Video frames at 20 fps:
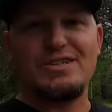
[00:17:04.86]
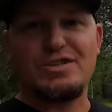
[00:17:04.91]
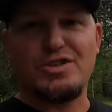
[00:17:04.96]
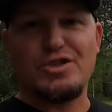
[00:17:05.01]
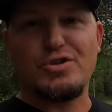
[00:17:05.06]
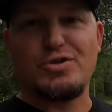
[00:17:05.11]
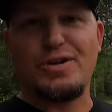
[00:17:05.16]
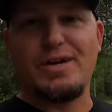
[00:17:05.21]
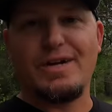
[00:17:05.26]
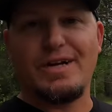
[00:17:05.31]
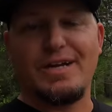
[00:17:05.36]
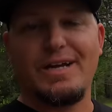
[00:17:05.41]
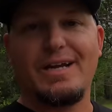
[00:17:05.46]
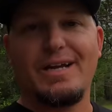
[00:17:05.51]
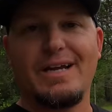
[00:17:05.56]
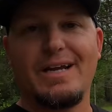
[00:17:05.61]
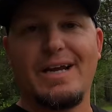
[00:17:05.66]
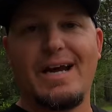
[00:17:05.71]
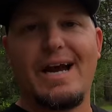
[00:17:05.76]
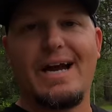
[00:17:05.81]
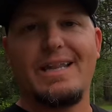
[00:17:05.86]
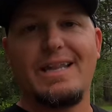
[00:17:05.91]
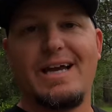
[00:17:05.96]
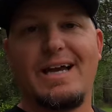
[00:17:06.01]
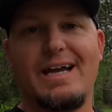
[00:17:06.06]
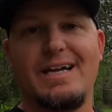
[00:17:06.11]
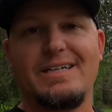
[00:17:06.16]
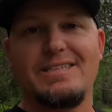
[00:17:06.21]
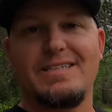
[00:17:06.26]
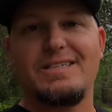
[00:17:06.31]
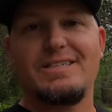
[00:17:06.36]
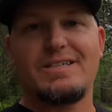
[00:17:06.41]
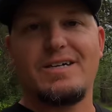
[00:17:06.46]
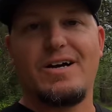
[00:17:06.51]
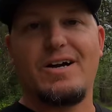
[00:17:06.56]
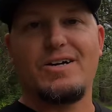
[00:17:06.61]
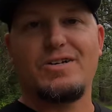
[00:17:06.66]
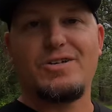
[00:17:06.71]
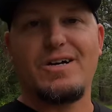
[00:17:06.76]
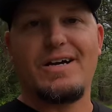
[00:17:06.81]
has strict guidelines in his
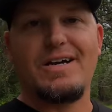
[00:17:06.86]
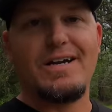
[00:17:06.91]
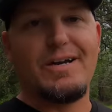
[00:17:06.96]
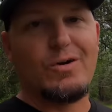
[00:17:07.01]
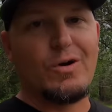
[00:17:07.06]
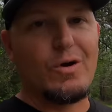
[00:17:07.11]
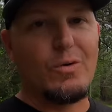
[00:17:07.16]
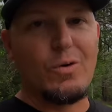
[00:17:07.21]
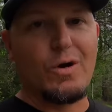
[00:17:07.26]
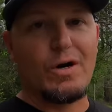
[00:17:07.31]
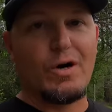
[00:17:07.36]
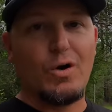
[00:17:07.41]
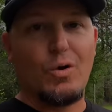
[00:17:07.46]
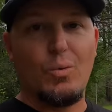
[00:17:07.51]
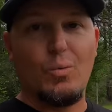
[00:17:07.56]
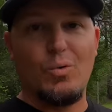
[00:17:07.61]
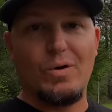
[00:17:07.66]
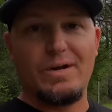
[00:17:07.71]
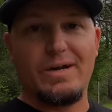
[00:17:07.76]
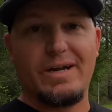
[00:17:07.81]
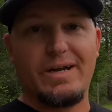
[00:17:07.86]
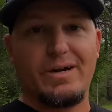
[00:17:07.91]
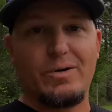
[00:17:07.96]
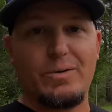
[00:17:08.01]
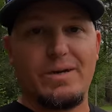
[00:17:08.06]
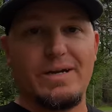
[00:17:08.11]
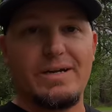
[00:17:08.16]
contract. He can only work one day a